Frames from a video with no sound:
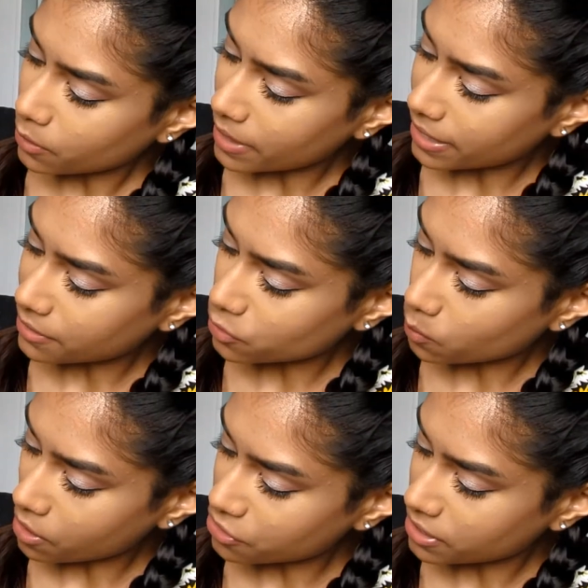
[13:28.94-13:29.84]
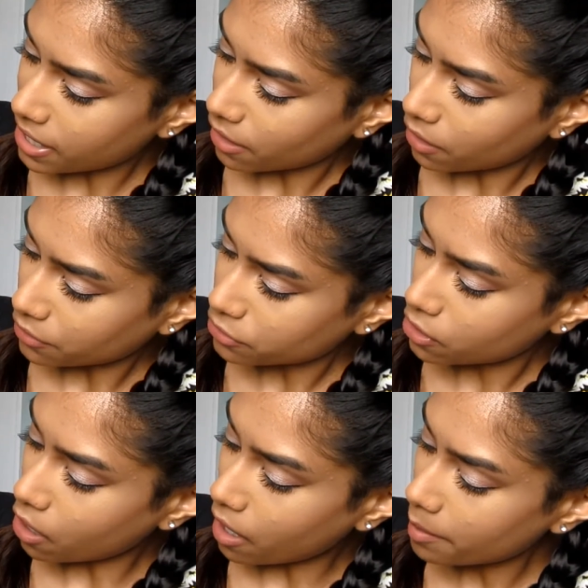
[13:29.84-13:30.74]
gonna go ahead and swatch that on
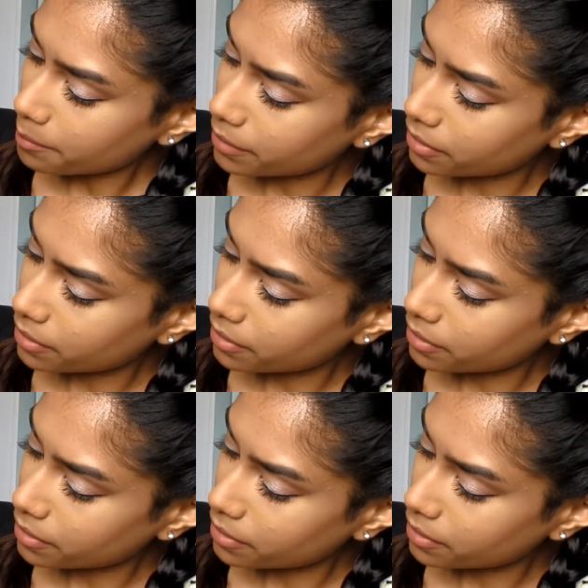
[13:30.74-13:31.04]
top.